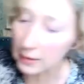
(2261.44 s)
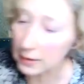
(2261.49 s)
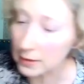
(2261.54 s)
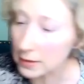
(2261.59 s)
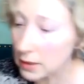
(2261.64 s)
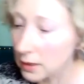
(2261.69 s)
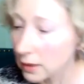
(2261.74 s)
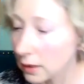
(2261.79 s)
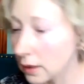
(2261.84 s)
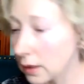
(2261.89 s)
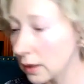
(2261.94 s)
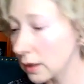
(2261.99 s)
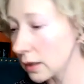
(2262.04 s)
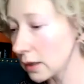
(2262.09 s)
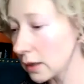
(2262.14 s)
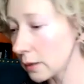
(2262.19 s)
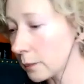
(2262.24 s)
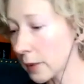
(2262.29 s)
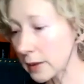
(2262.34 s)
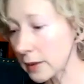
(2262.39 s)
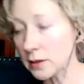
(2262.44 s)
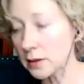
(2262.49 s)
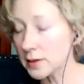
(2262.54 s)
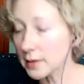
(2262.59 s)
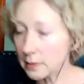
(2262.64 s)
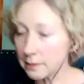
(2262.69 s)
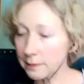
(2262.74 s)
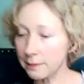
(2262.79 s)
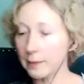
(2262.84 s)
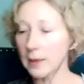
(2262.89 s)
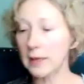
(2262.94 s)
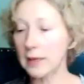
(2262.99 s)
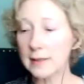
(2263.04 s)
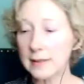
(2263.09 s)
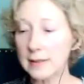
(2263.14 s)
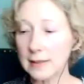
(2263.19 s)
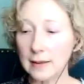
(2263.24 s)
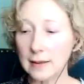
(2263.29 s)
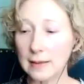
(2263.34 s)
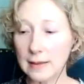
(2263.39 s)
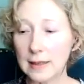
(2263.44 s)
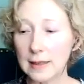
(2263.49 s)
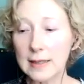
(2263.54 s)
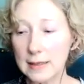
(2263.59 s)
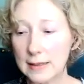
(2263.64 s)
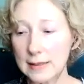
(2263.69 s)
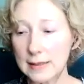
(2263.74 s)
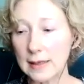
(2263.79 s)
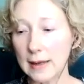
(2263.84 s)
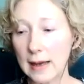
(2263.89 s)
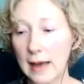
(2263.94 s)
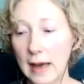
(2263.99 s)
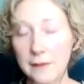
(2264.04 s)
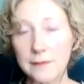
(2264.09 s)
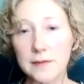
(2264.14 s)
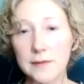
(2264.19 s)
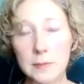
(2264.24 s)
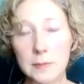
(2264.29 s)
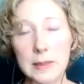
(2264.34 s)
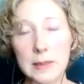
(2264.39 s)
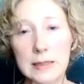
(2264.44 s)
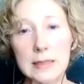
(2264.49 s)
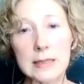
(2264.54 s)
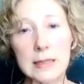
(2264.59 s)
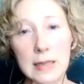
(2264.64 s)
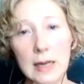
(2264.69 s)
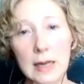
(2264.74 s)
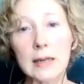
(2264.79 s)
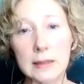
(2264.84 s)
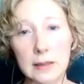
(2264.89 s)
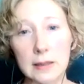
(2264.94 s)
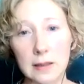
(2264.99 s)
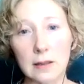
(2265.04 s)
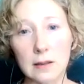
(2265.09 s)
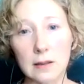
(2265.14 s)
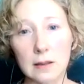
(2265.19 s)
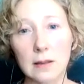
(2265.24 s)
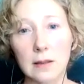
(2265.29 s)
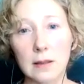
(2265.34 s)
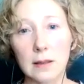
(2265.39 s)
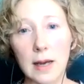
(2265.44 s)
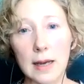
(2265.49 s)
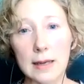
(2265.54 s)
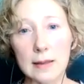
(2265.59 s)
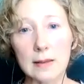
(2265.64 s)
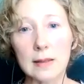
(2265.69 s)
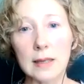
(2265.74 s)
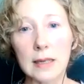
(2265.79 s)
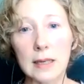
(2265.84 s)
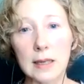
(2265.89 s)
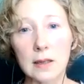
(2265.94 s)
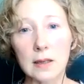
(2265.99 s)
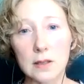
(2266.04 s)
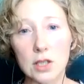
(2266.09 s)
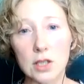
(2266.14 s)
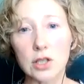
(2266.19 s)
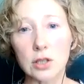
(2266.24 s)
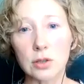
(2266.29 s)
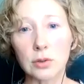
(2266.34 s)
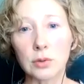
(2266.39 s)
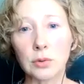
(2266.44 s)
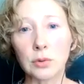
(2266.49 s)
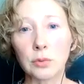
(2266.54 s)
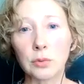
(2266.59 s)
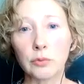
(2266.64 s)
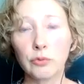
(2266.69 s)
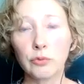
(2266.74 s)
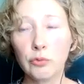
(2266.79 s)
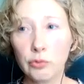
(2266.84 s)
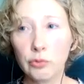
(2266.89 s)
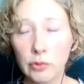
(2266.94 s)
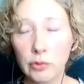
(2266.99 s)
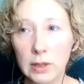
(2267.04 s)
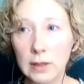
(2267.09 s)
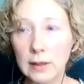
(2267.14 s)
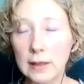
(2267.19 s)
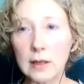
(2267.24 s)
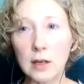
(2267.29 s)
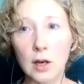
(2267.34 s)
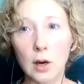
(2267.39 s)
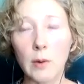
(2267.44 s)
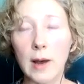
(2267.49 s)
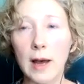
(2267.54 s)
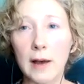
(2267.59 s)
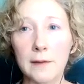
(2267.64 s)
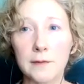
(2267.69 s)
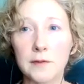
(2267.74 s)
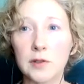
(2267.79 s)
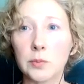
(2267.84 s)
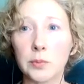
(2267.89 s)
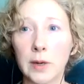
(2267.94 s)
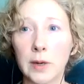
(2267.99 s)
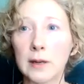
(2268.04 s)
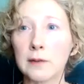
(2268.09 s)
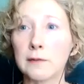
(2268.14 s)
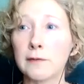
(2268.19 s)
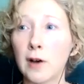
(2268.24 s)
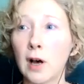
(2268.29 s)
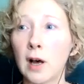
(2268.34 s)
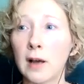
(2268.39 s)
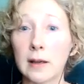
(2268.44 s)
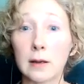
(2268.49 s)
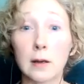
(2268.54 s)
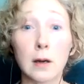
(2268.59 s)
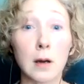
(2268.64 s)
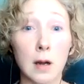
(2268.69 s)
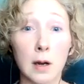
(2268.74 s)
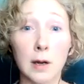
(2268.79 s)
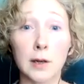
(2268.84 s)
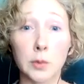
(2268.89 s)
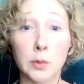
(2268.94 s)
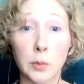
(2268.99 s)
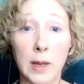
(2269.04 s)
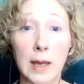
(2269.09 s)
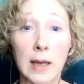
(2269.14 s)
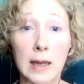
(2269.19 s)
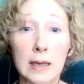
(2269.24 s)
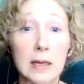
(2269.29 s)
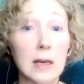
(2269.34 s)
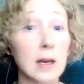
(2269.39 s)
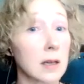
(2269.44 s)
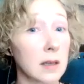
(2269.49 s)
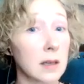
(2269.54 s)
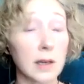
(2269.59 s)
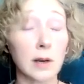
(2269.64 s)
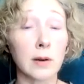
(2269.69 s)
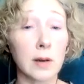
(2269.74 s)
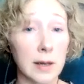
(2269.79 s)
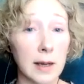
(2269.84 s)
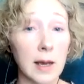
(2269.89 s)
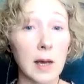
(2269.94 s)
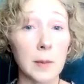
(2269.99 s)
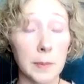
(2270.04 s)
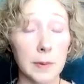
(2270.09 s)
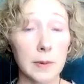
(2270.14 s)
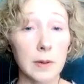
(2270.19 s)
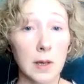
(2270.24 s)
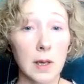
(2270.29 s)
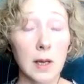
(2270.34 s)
and but there's some basic things that have to be done I think, to really go after brain fog in a hard way and clear it up.